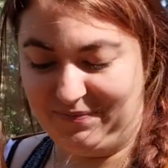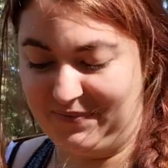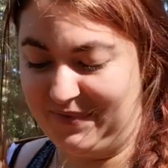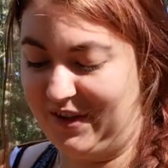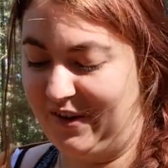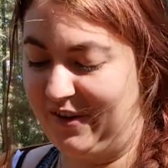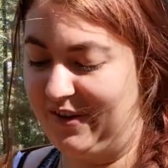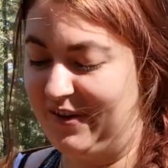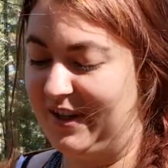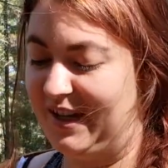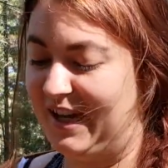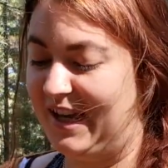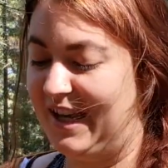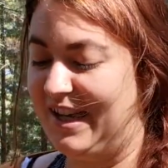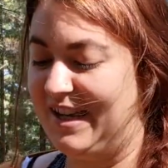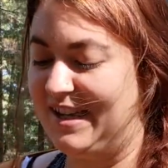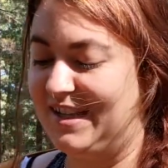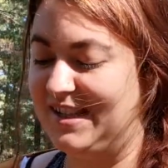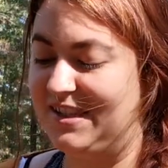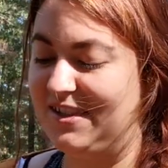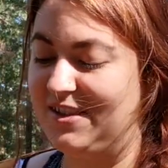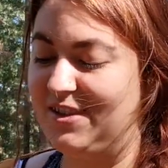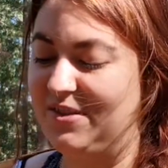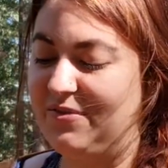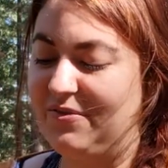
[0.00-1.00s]
Okay,
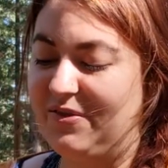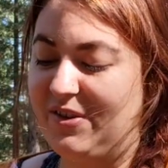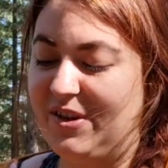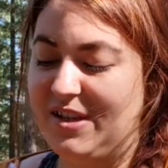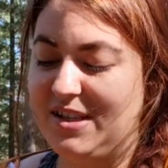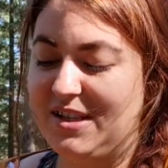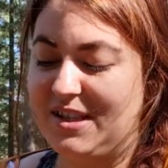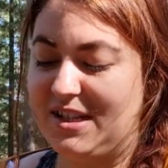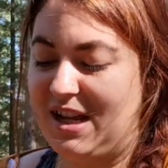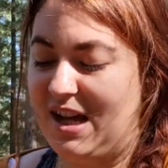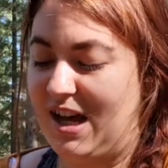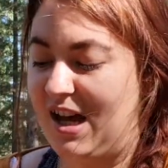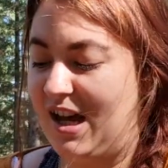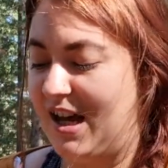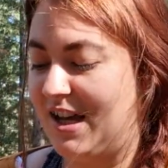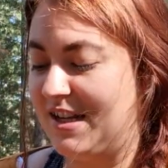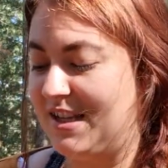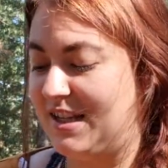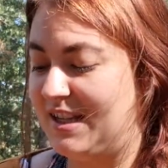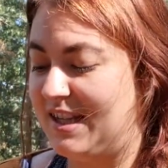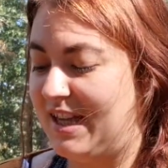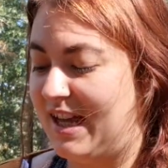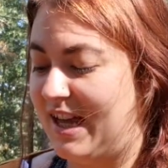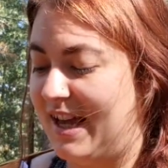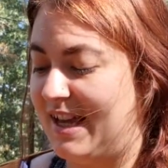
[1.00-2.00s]
so the first card
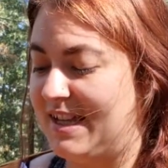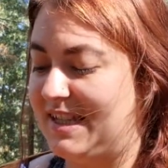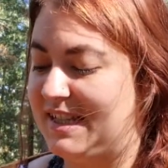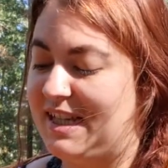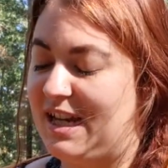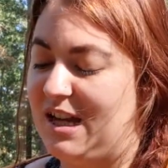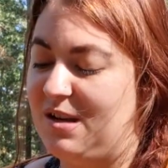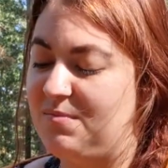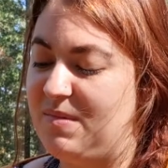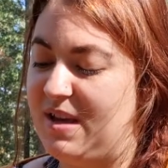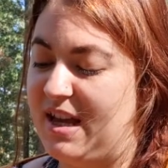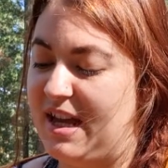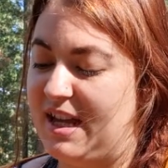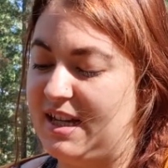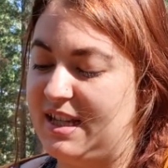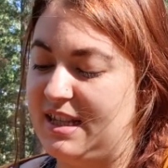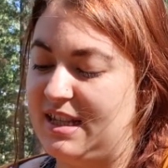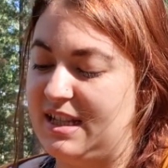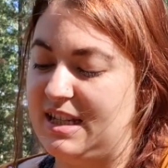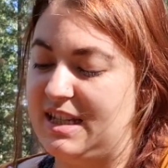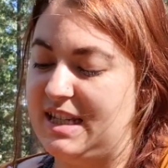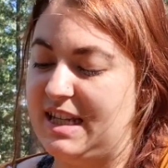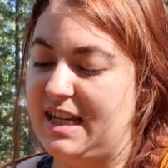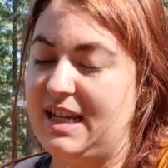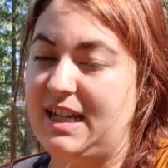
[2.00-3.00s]
that has come out of the
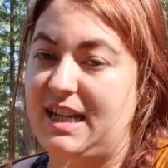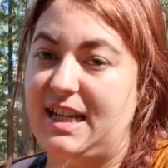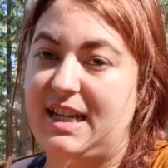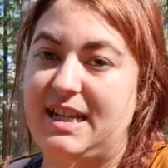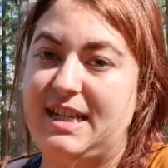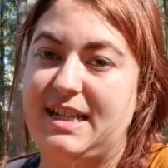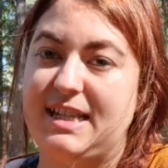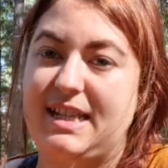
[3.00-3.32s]
deck is